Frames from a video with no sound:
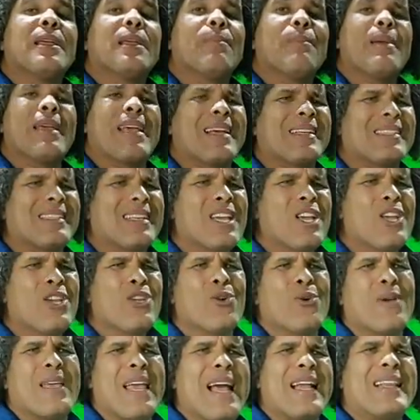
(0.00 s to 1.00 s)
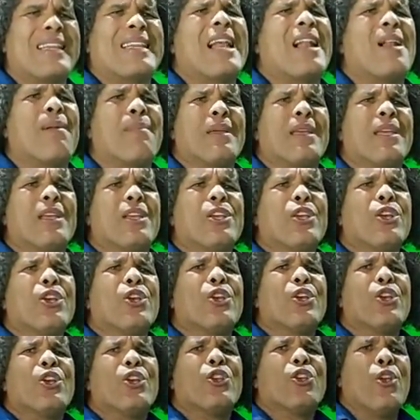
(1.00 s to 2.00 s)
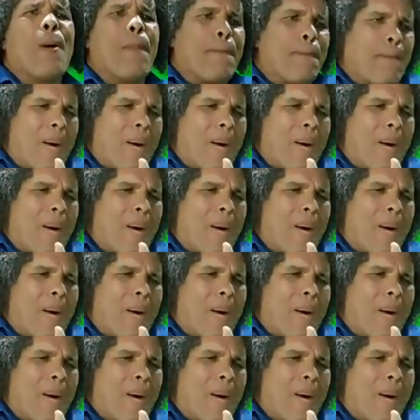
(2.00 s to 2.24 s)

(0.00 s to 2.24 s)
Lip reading: because you can't tell me your